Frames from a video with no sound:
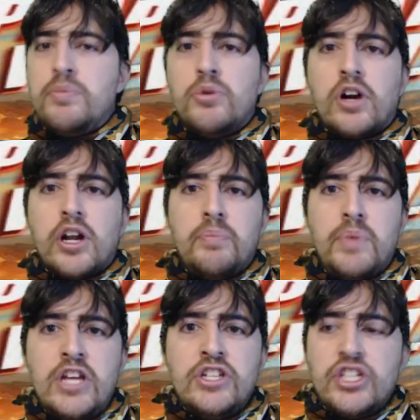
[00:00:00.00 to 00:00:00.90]
people are on the
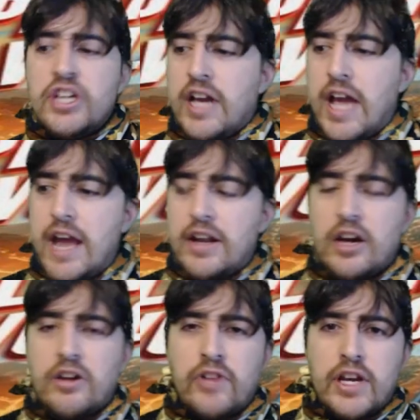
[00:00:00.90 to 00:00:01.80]
beach,
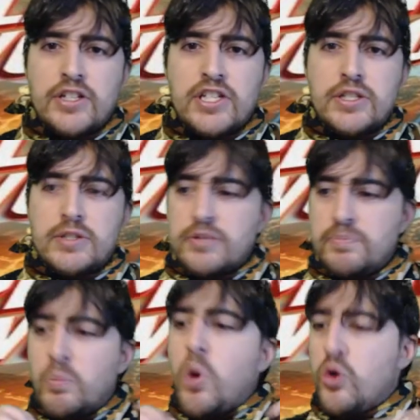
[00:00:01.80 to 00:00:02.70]
and like a
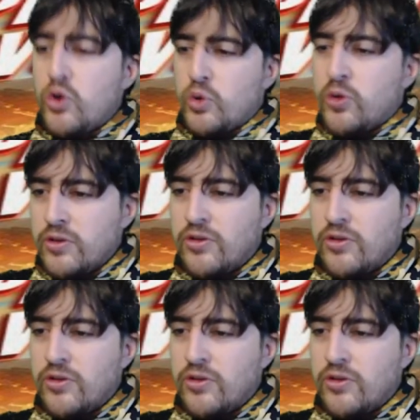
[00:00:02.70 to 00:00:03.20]
smoke